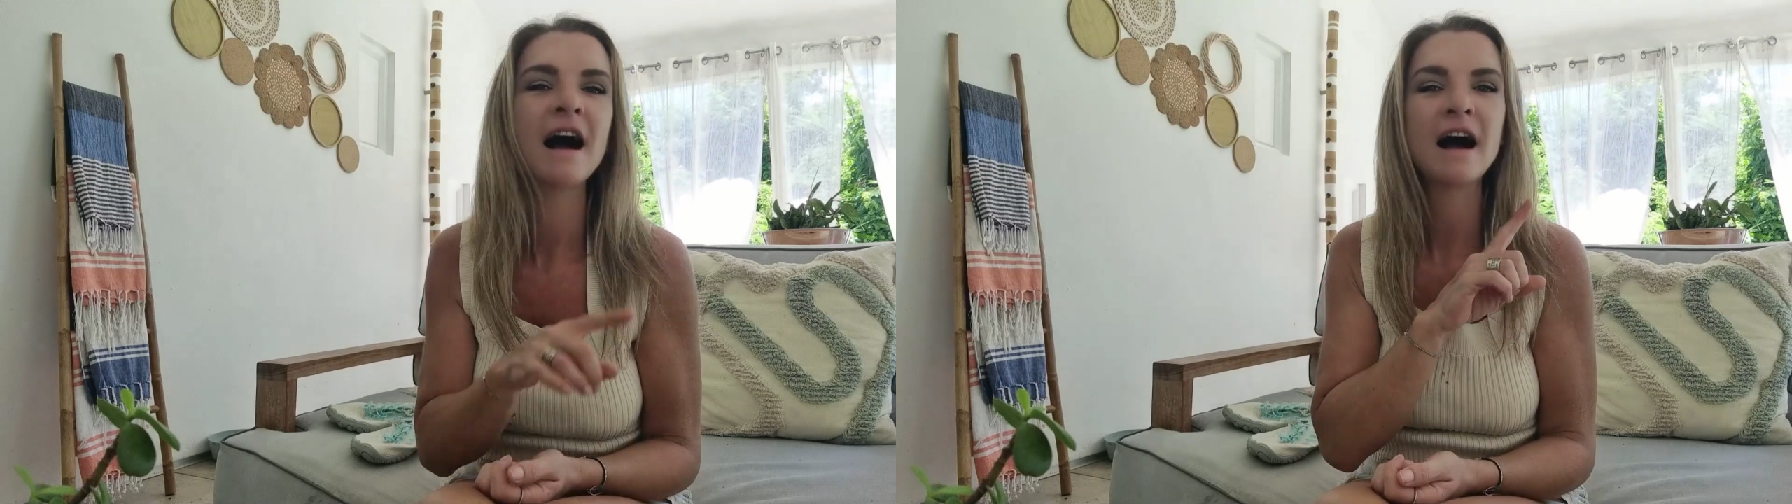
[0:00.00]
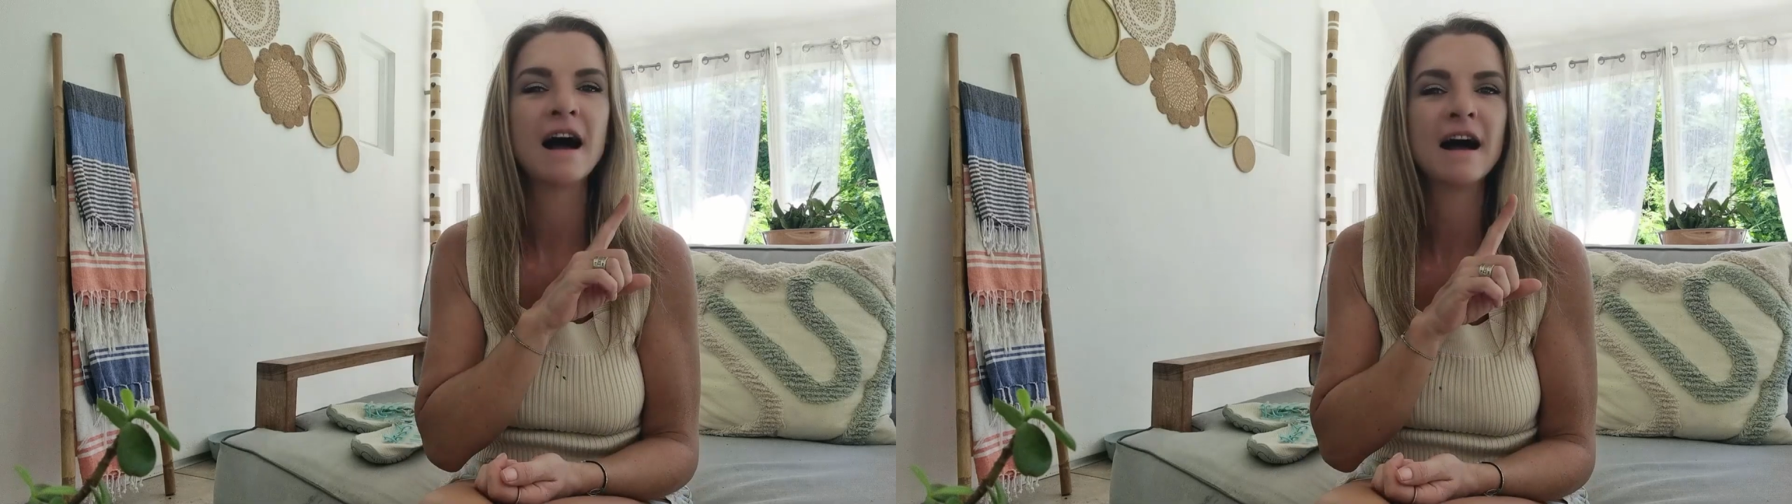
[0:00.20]

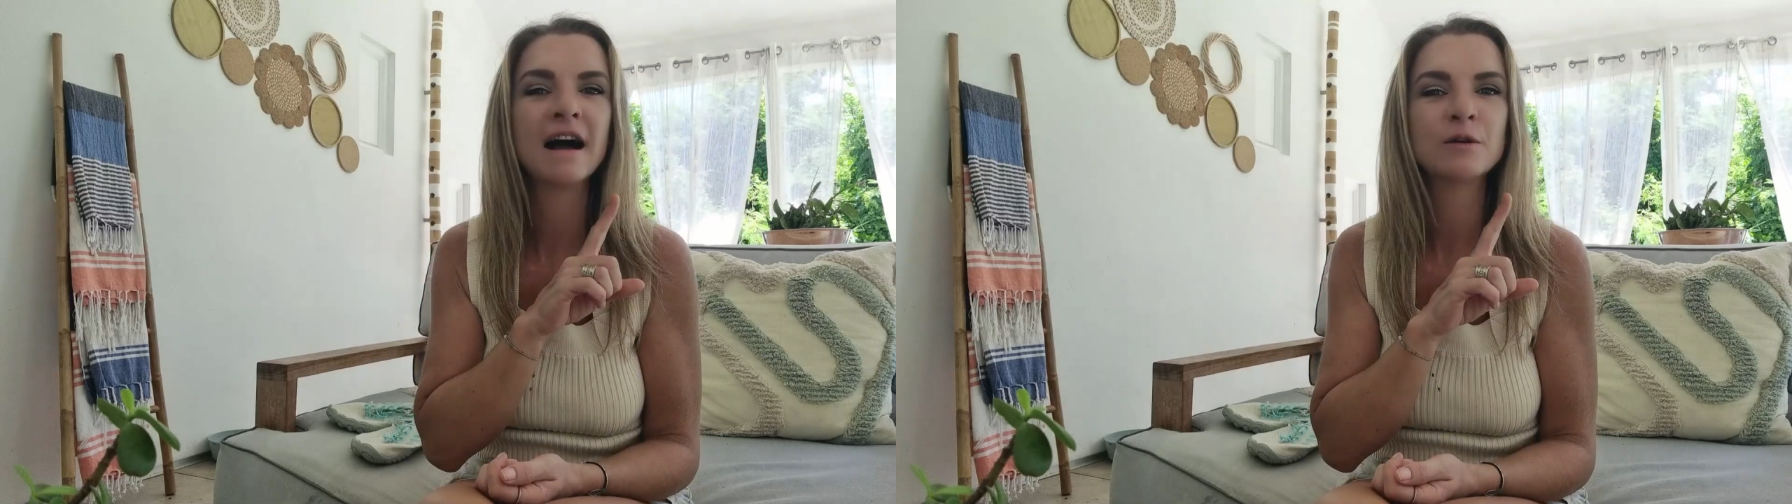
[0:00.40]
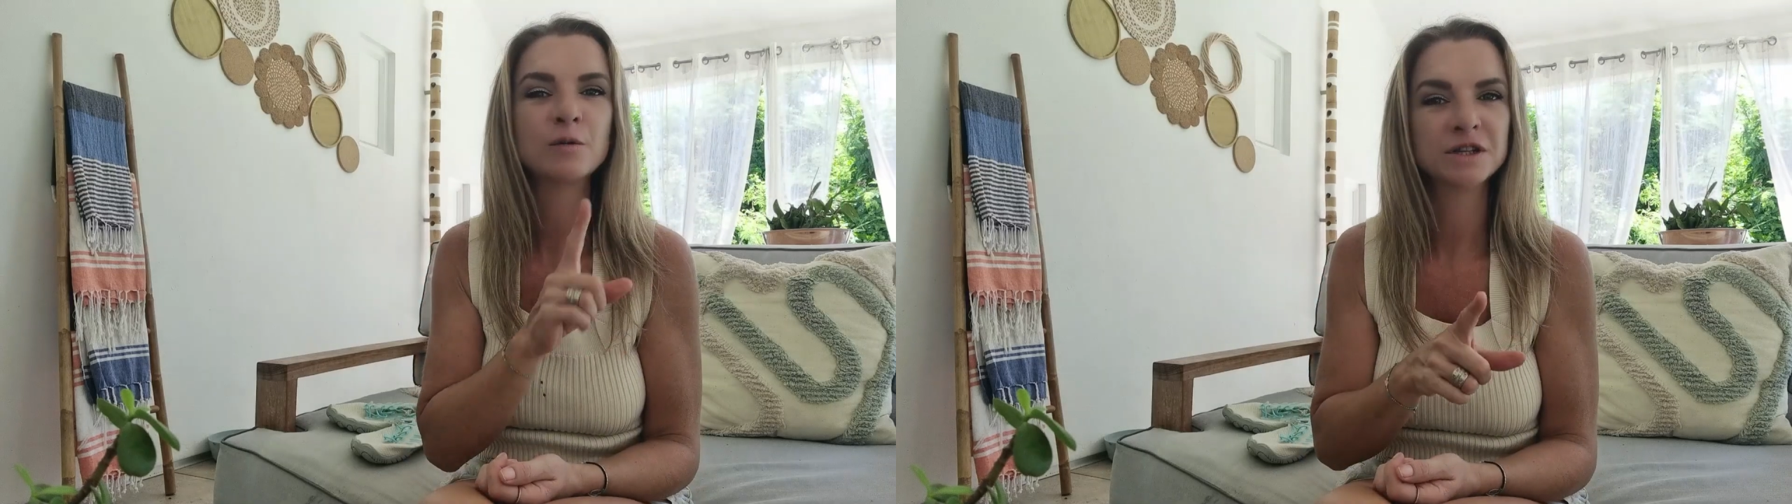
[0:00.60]

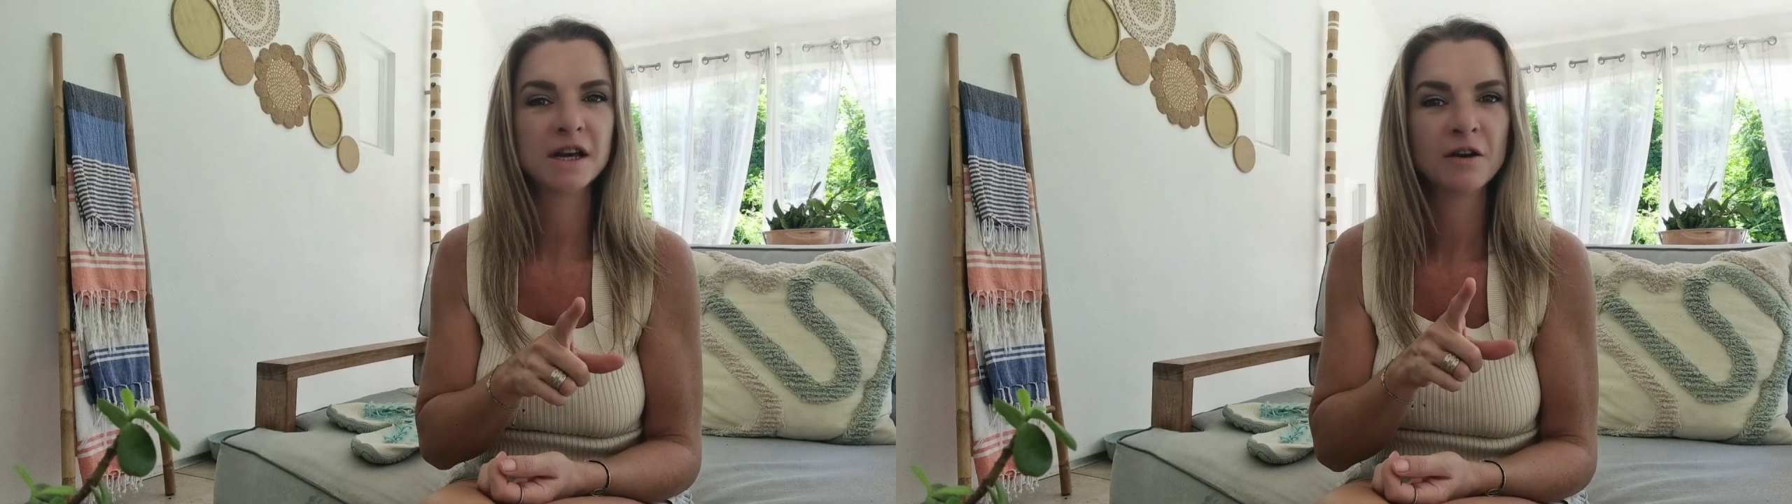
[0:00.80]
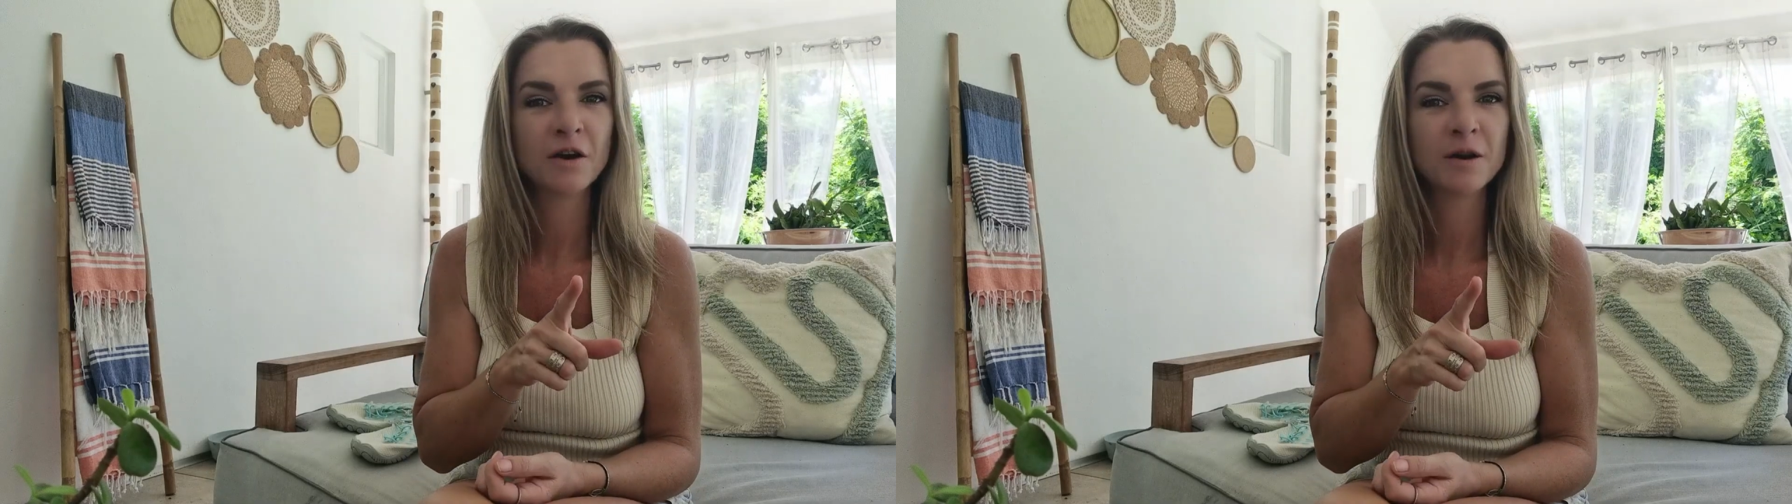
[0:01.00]
I'd wish
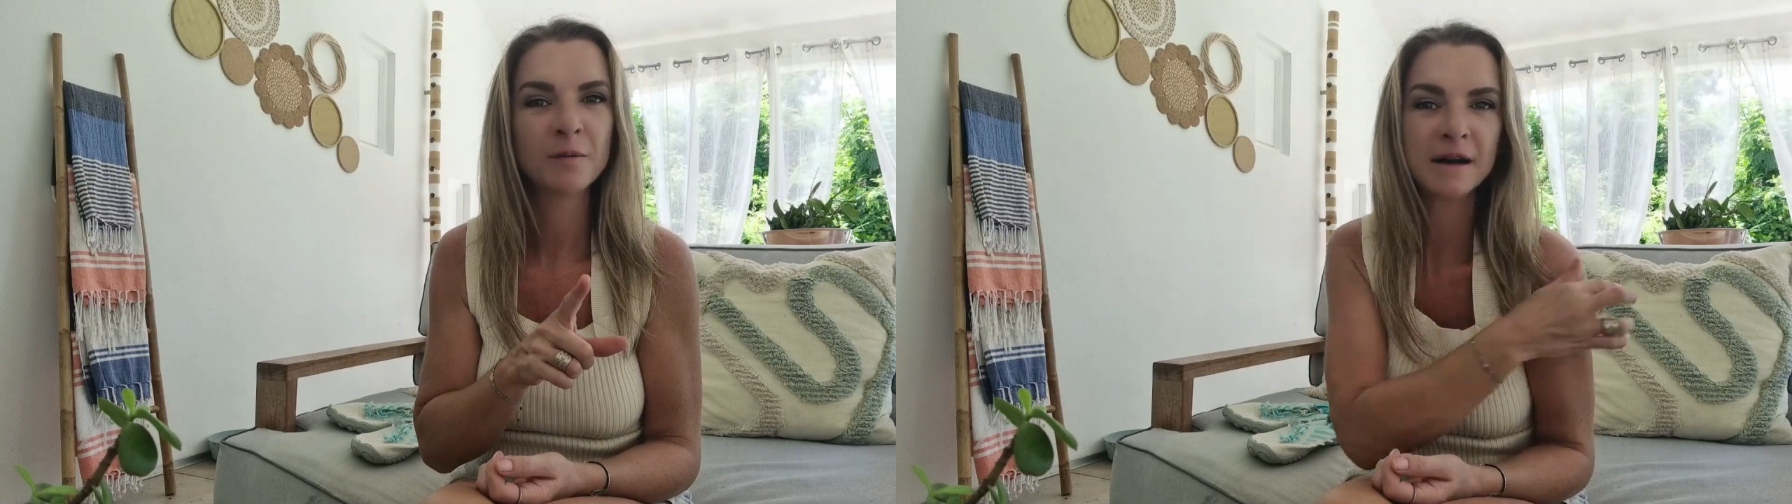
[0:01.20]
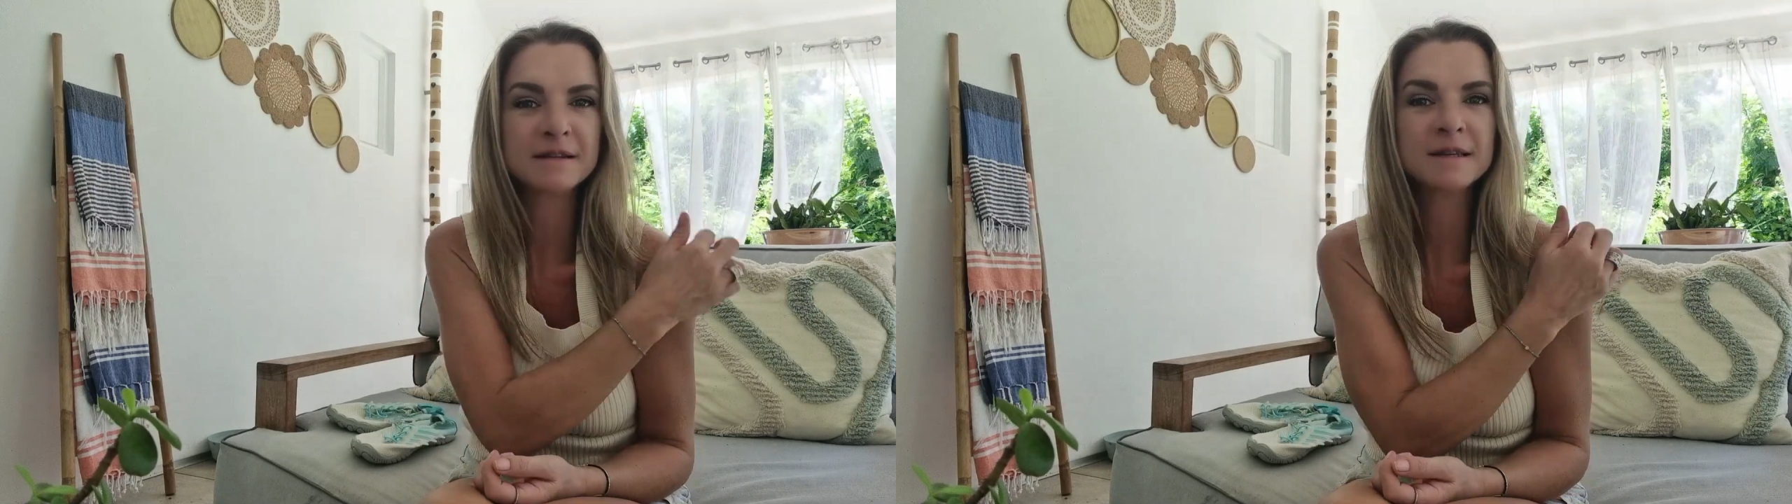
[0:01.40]
I'd known
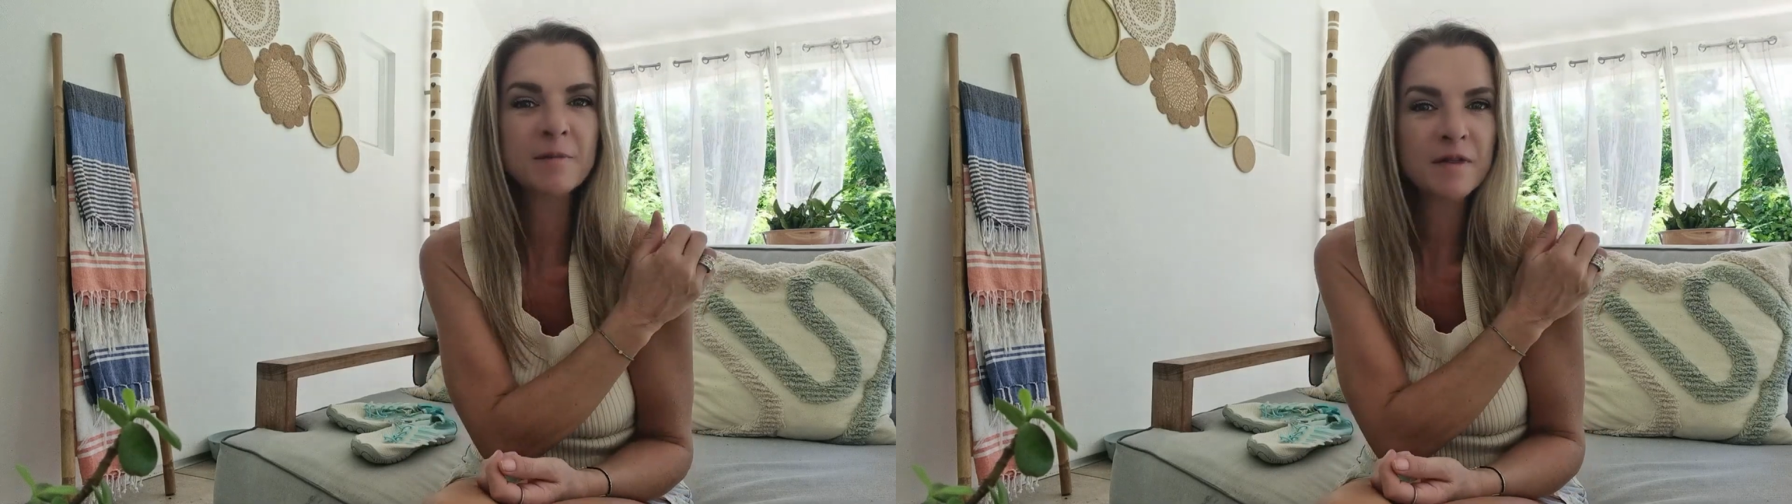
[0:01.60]
about some